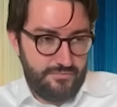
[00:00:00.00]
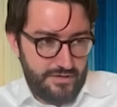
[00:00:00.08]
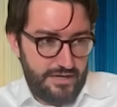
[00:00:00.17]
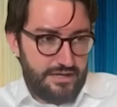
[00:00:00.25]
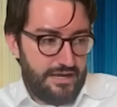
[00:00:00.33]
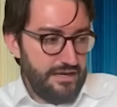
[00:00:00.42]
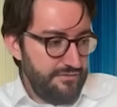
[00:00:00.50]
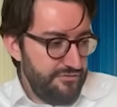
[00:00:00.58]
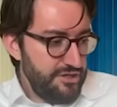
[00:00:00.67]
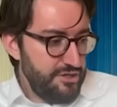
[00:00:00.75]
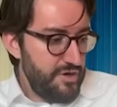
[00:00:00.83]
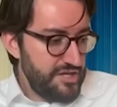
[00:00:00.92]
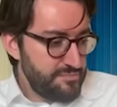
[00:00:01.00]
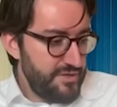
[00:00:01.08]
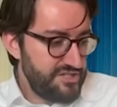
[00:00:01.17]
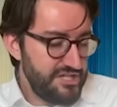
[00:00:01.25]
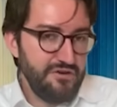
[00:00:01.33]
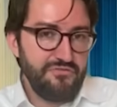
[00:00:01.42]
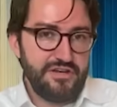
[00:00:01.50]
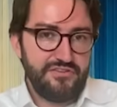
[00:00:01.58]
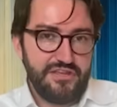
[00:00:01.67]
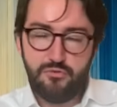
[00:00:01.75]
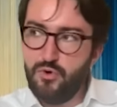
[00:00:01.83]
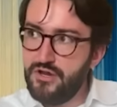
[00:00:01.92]
live in the US myself, and I
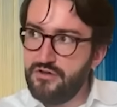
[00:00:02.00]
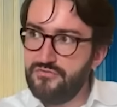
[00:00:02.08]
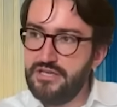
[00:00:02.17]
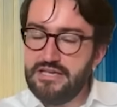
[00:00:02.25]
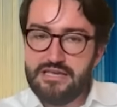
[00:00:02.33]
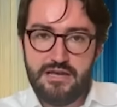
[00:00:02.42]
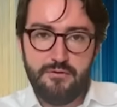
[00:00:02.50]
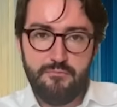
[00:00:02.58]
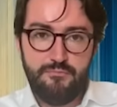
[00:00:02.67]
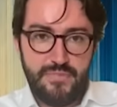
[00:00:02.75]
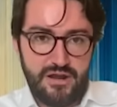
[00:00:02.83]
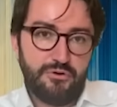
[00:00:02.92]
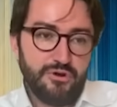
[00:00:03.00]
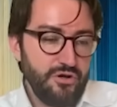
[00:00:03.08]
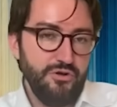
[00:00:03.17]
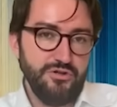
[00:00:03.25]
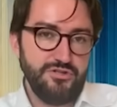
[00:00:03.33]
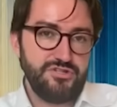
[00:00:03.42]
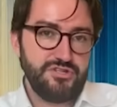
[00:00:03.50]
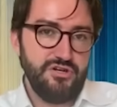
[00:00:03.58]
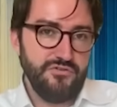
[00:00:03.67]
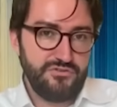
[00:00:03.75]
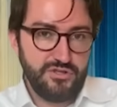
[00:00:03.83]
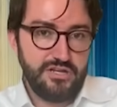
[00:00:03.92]
think one of the miracles
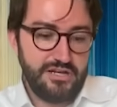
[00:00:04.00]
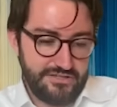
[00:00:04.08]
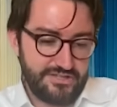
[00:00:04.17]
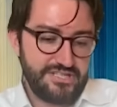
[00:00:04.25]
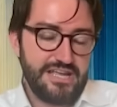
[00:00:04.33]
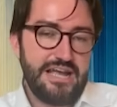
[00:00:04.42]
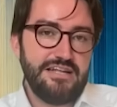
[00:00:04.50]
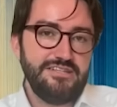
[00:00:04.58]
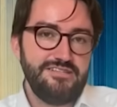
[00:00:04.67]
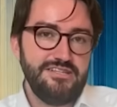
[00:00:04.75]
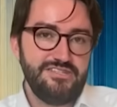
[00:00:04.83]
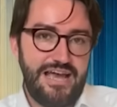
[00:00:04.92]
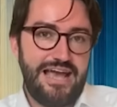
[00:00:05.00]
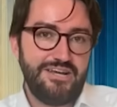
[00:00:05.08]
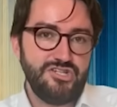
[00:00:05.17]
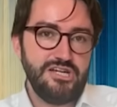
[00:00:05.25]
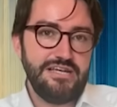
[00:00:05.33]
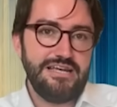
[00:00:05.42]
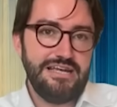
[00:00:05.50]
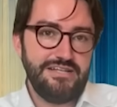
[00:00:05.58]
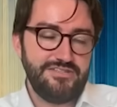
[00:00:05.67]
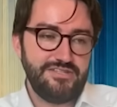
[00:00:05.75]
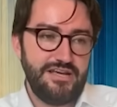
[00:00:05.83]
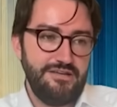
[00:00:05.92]
of the United States is actually
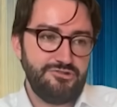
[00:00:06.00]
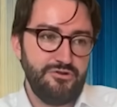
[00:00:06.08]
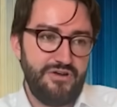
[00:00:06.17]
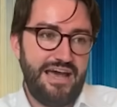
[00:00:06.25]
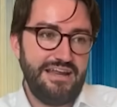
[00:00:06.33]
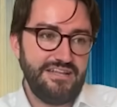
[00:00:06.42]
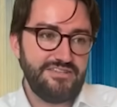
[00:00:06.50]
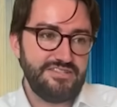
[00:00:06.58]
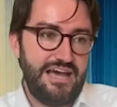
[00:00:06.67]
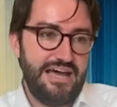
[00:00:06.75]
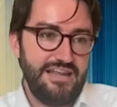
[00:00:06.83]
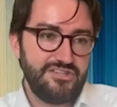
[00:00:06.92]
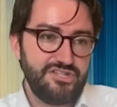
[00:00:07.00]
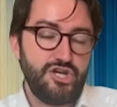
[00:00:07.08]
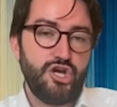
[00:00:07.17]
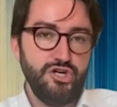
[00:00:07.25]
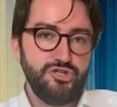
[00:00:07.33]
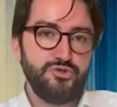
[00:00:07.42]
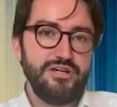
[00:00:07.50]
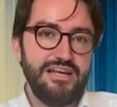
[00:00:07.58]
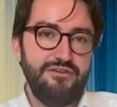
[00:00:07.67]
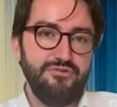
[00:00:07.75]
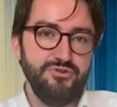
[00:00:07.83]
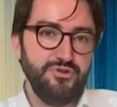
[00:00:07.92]
its sort of at its country level,